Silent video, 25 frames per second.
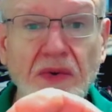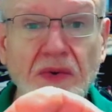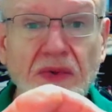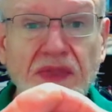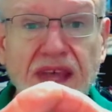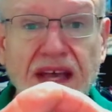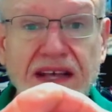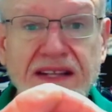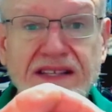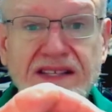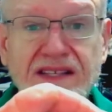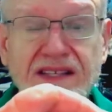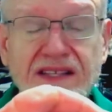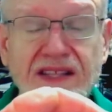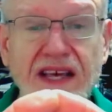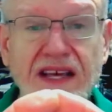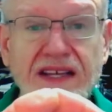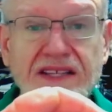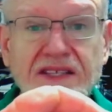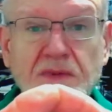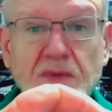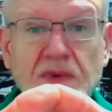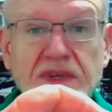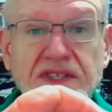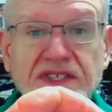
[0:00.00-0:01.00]
that's
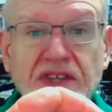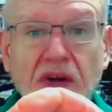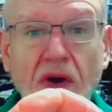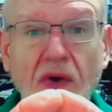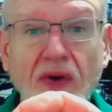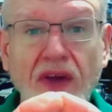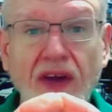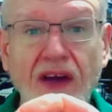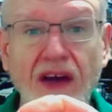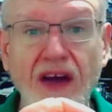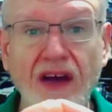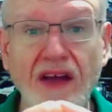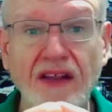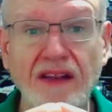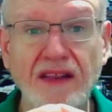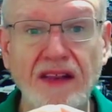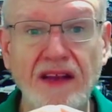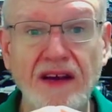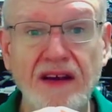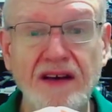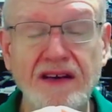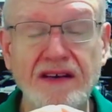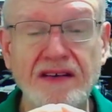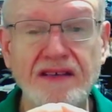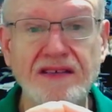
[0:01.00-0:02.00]
that's what's going on.
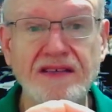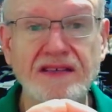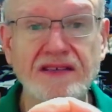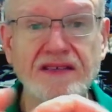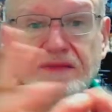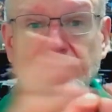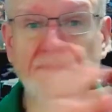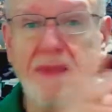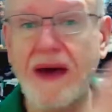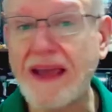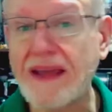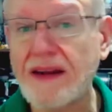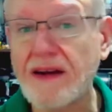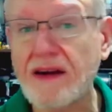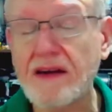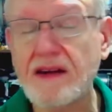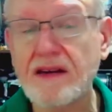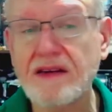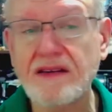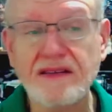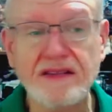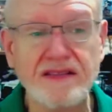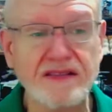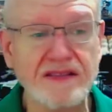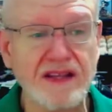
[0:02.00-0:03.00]
There's
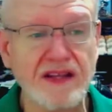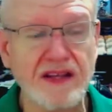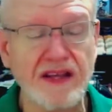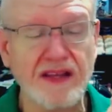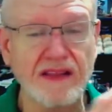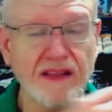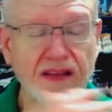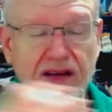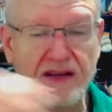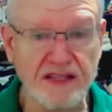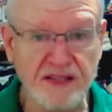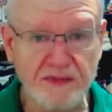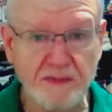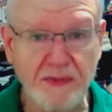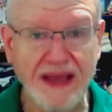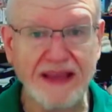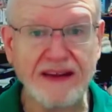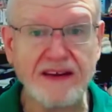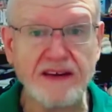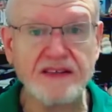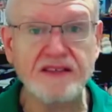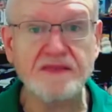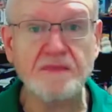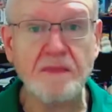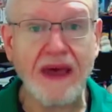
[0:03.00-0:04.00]
spiders and there's
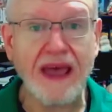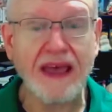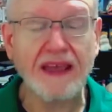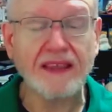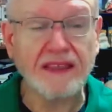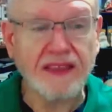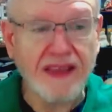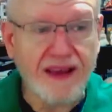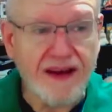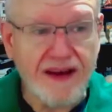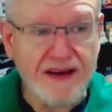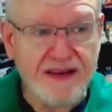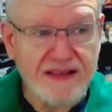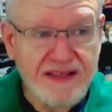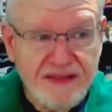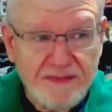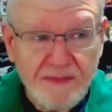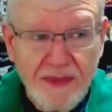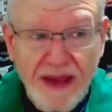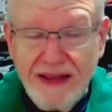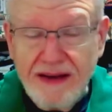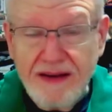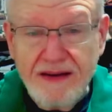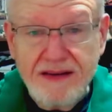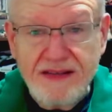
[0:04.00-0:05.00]
spiders back there and
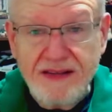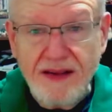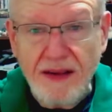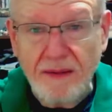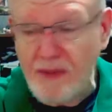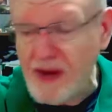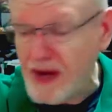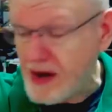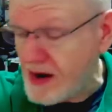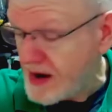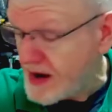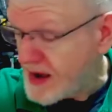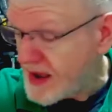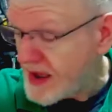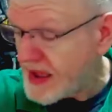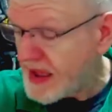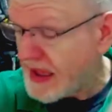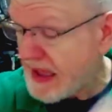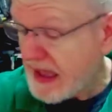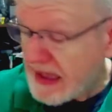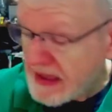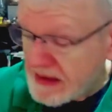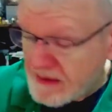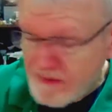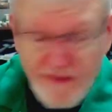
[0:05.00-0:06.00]
spiders up here.
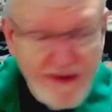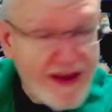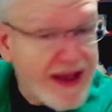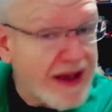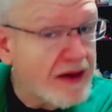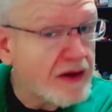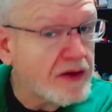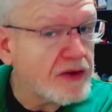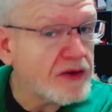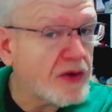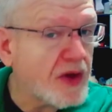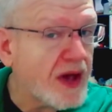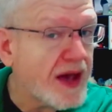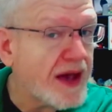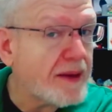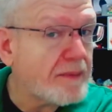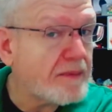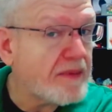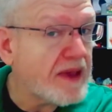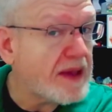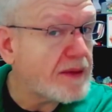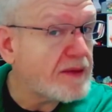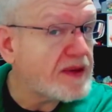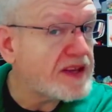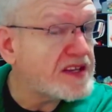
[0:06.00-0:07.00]
I found a
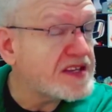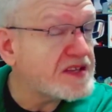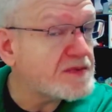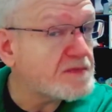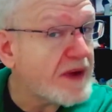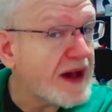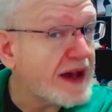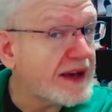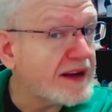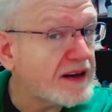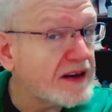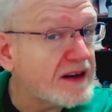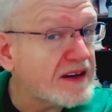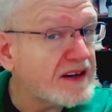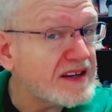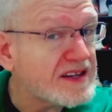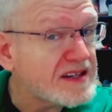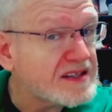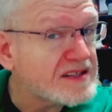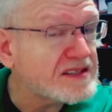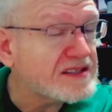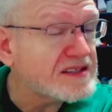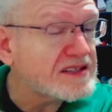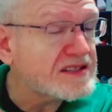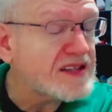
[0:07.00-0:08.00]
baby spider
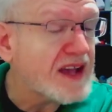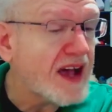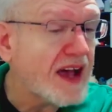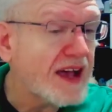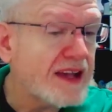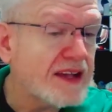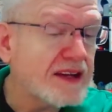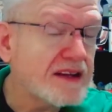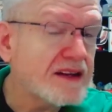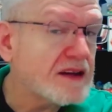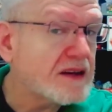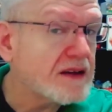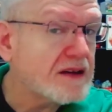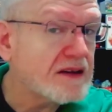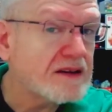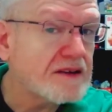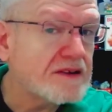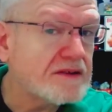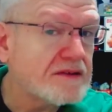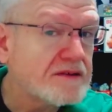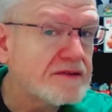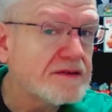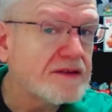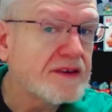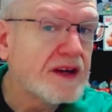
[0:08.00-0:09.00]
inside
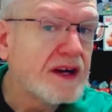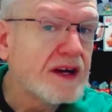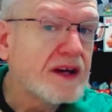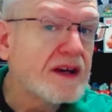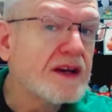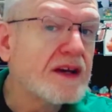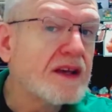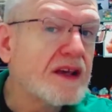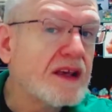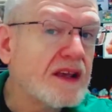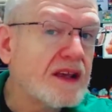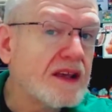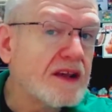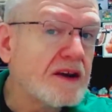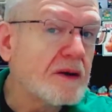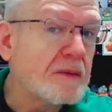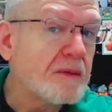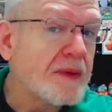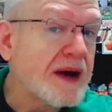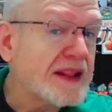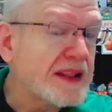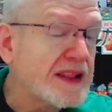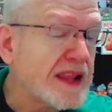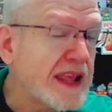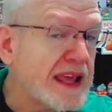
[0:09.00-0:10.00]
of you know
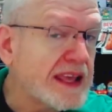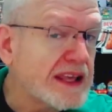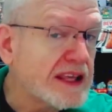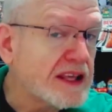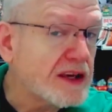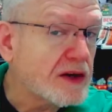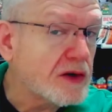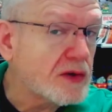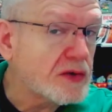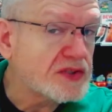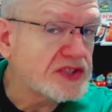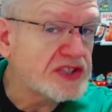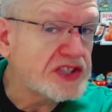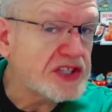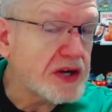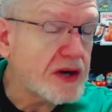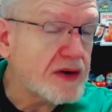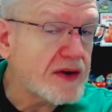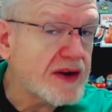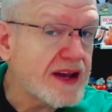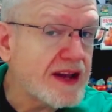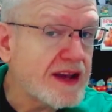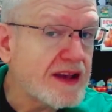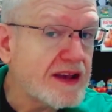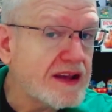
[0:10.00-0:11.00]
my late
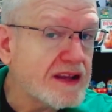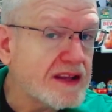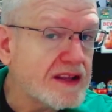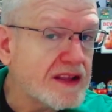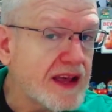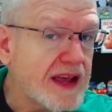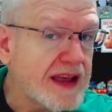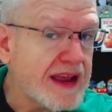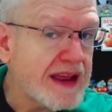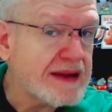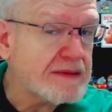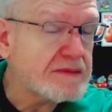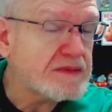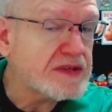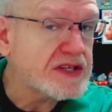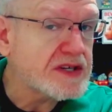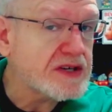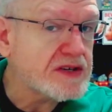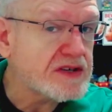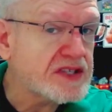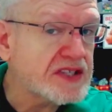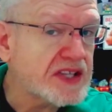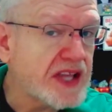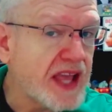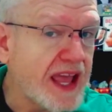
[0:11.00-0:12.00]
Gojira, the
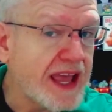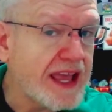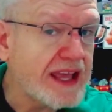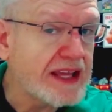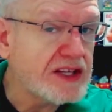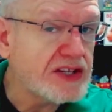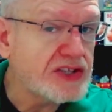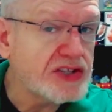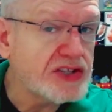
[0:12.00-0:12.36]
hamster's cage,